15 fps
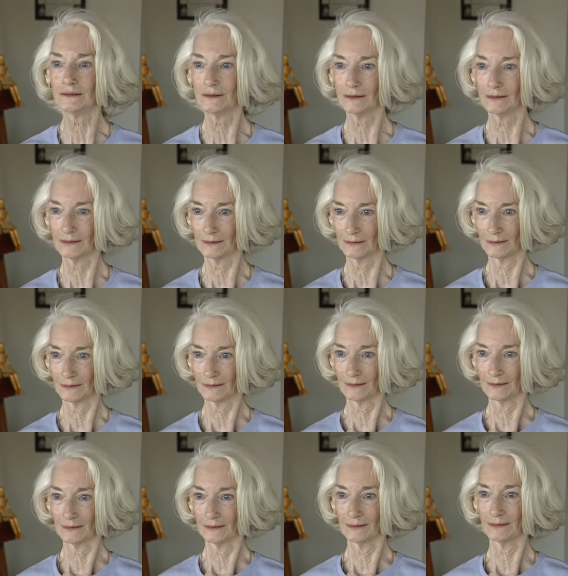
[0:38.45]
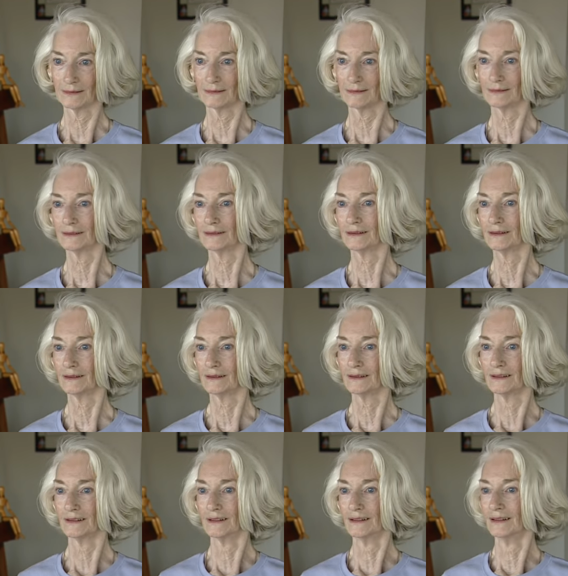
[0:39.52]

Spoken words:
Nobody speaks.